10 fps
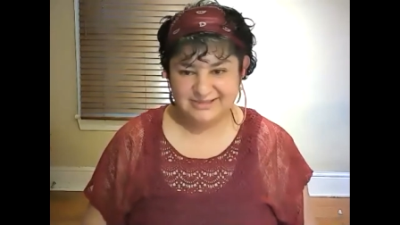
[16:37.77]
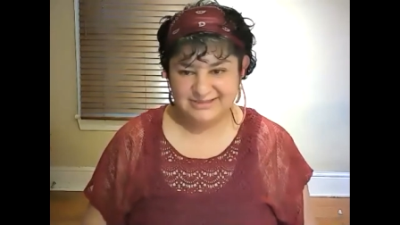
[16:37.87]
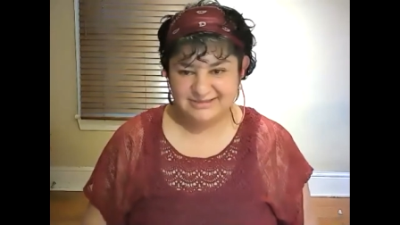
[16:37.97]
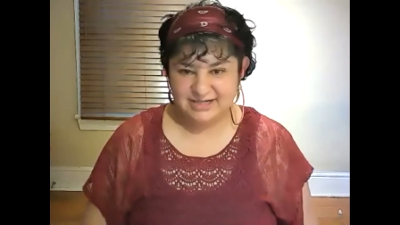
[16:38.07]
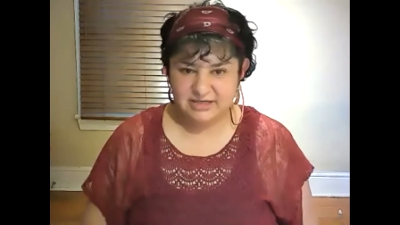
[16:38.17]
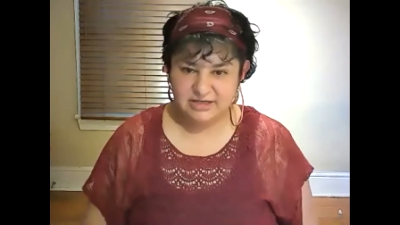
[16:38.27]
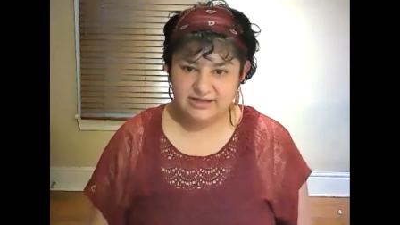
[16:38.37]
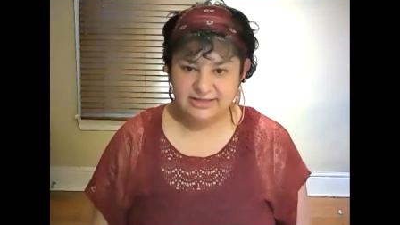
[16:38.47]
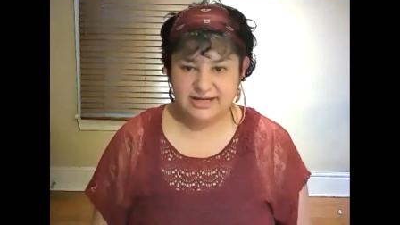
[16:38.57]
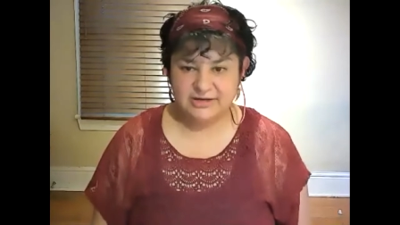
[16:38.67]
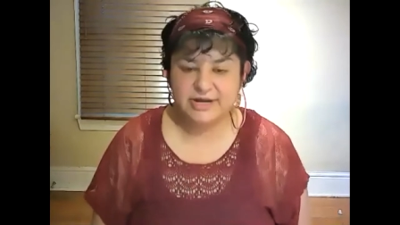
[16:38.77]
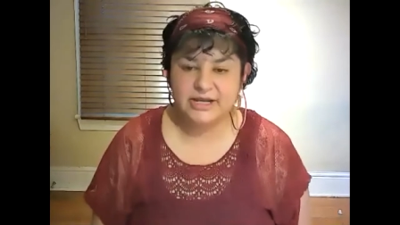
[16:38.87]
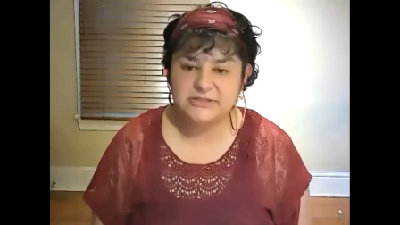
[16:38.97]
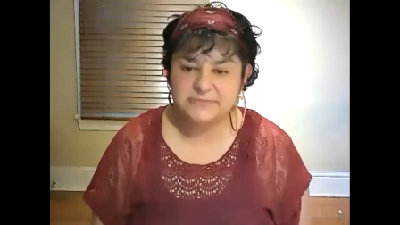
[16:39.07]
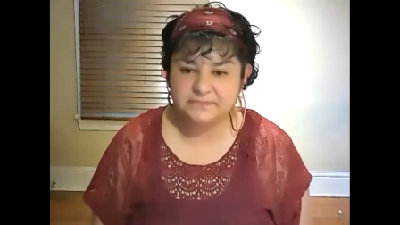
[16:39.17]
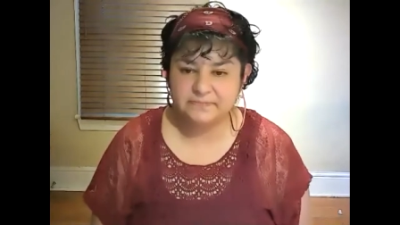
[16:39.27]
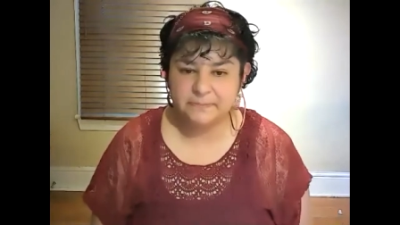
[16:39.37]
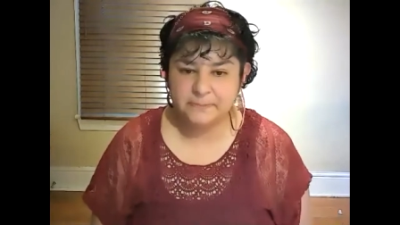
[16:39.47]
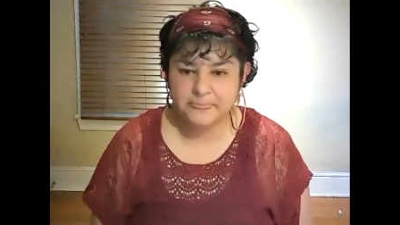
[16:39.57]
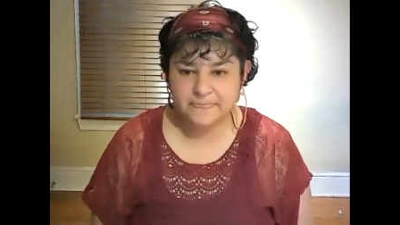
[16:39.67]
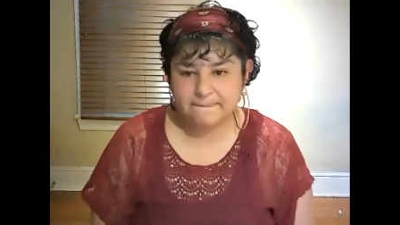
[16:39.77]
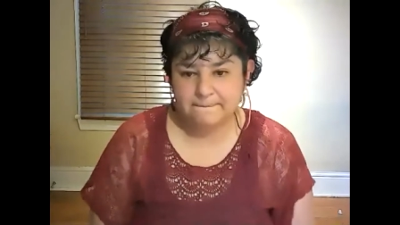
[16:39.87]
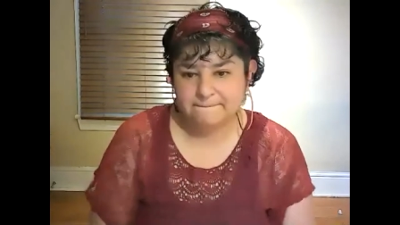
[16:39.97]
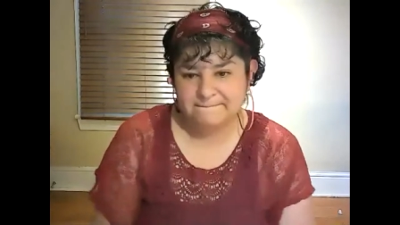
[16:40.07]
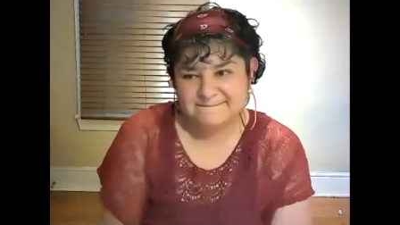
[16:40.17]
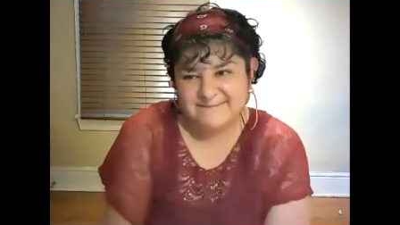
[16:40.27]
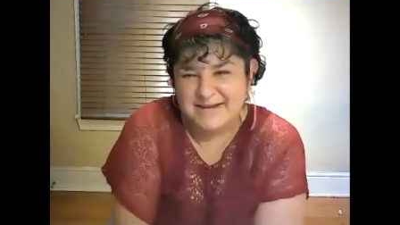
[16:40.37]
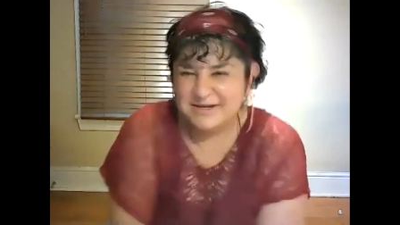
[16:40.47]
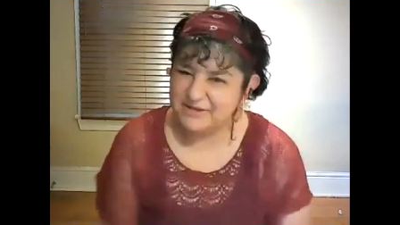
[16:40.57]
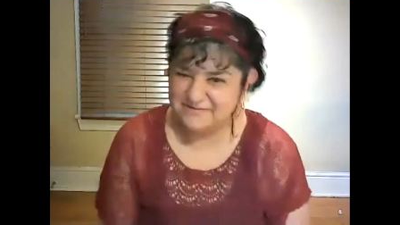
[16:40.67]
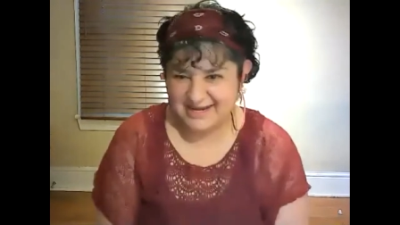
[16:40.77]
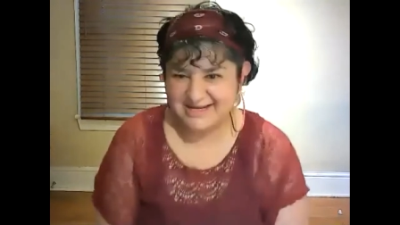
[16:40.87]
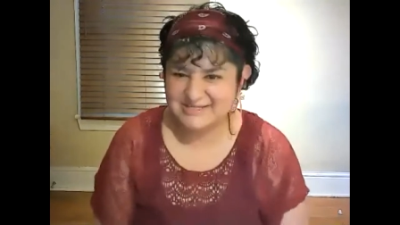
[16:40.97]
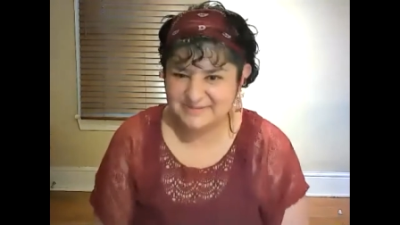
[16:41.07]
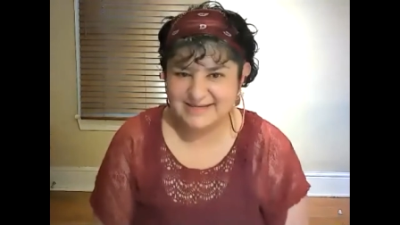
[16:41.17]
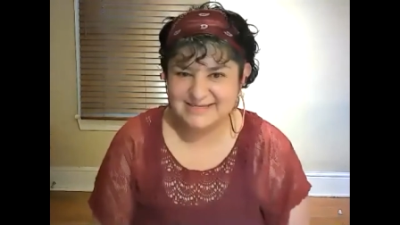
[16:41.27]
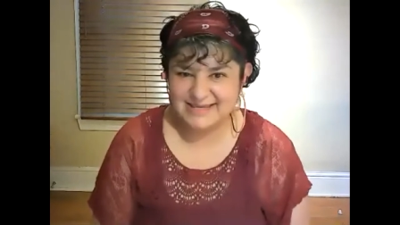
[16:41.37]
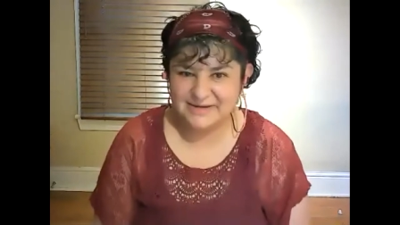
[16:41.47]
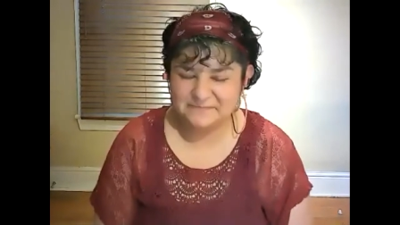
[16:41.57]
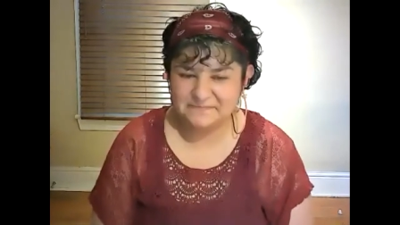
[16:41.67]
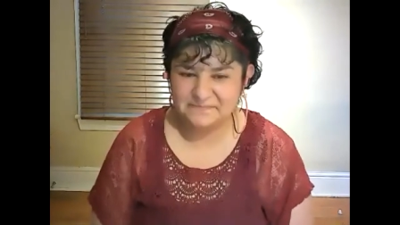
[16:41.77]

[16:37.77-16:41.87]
well, they're not that great. I don't know if that explains it.